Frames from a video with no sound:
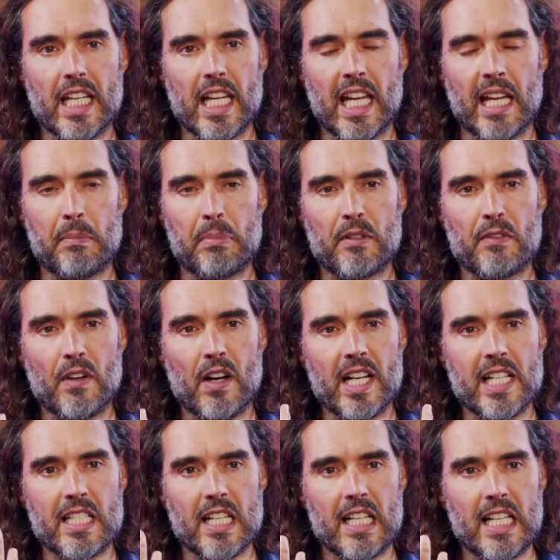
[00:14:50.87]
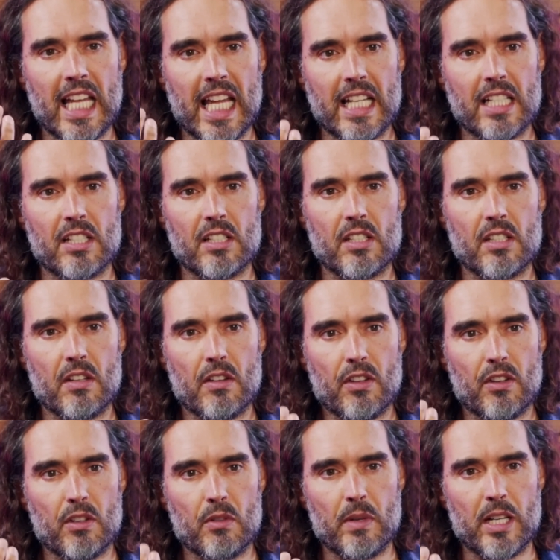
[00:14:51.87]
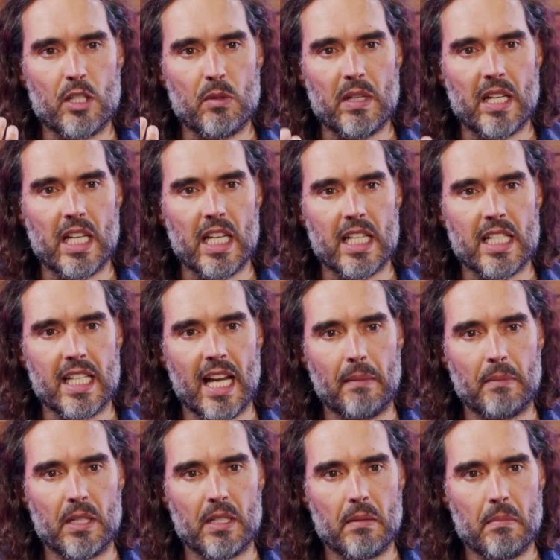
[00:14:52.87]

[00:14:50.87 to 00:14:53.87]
it provides a lens through which we can examine